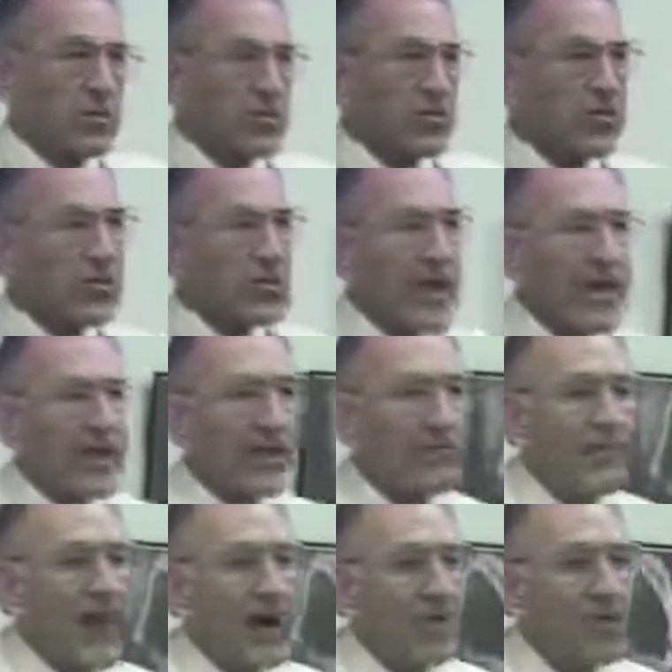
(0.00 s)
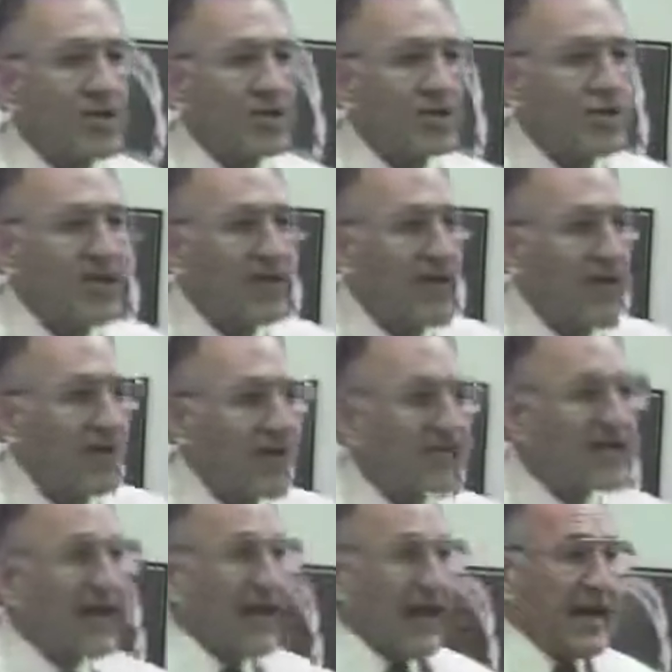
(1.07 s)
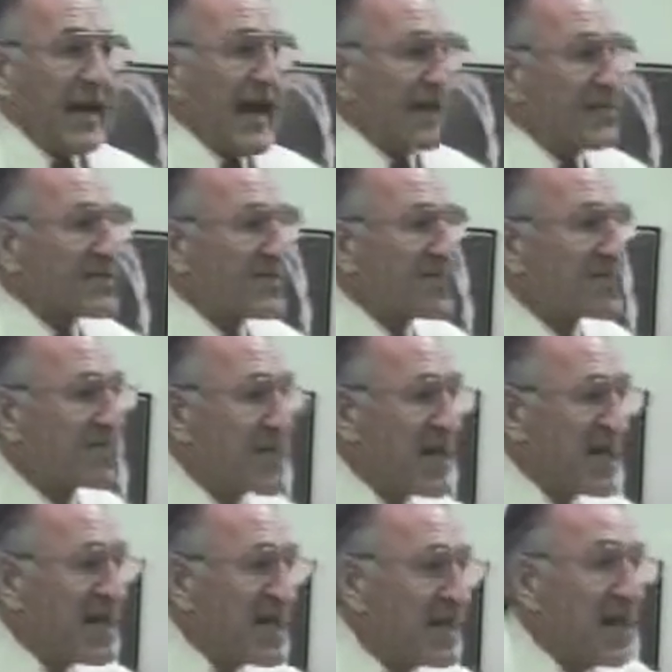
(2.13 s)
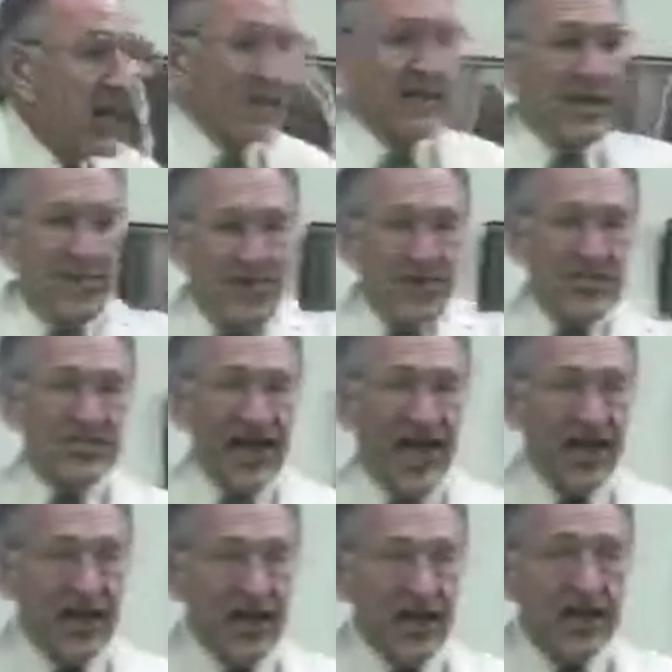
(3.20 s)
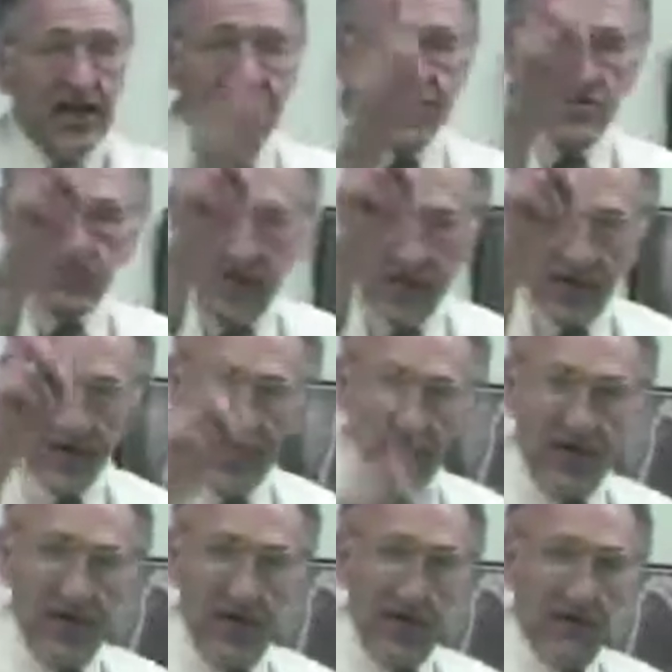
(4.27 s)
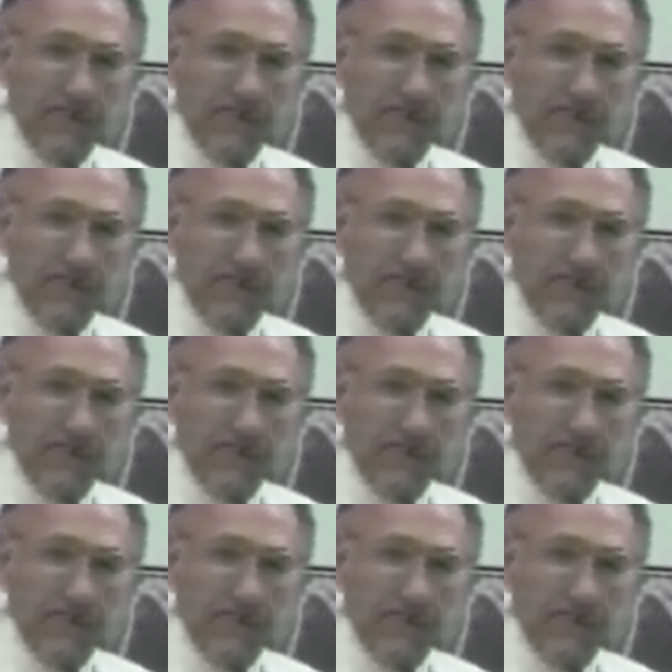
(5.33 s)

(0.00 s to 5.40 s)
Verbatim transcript: Then you got to come back where the tree of life is, and Adam is in sin, and the devil is standing there, and it's right here today.